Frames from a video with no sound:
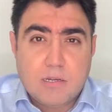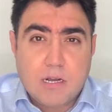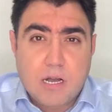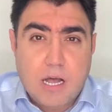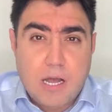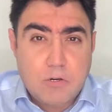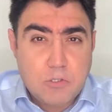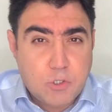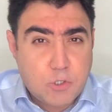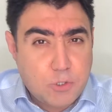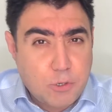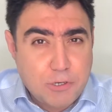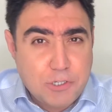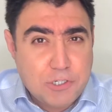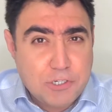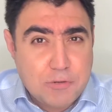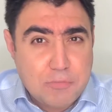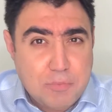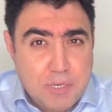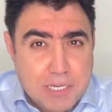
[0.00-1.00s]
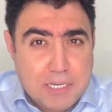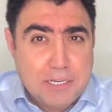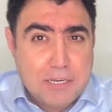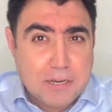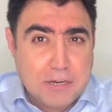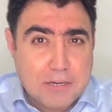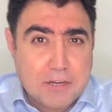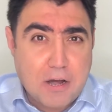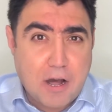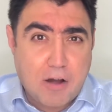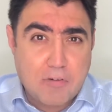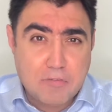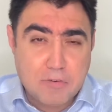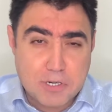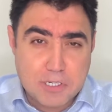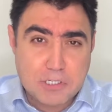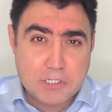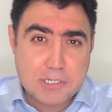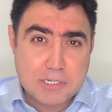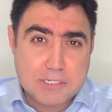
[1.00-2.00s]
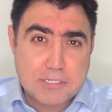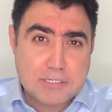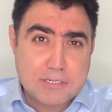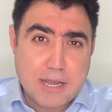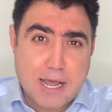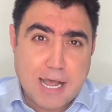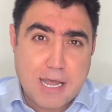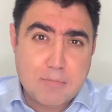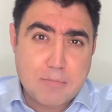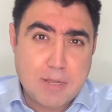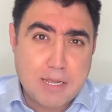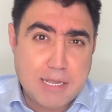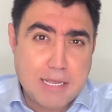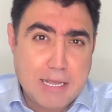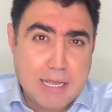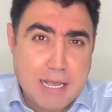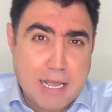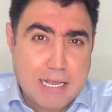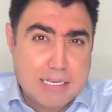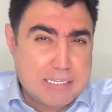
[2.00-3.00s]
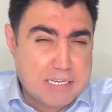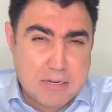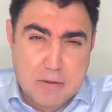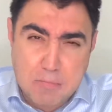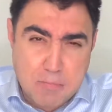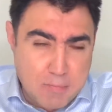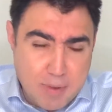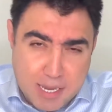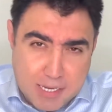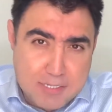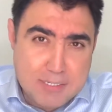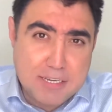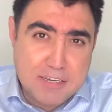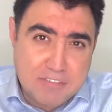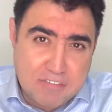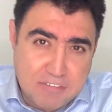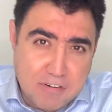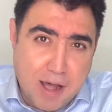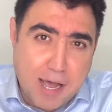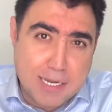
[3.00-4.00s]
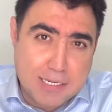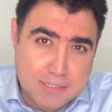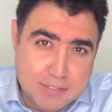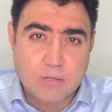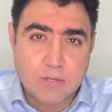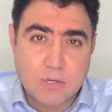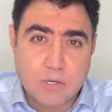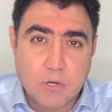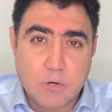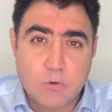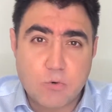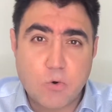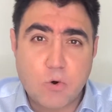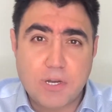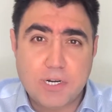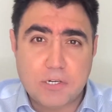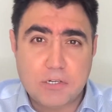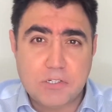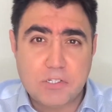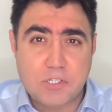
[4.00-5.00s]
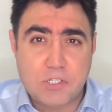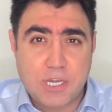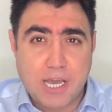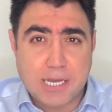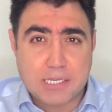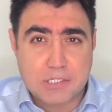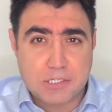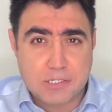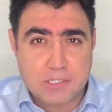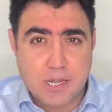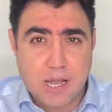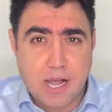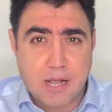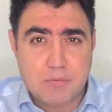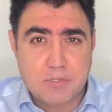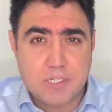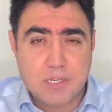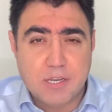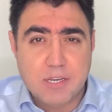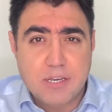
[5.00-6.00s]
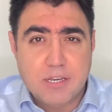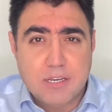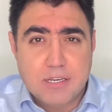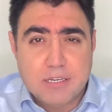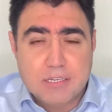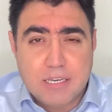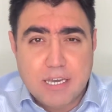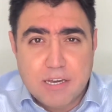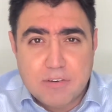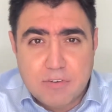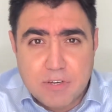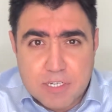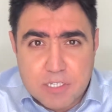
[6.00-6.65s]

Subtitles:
social media coverage this time has an amazing find. Reuters' Jack Stubbs gave his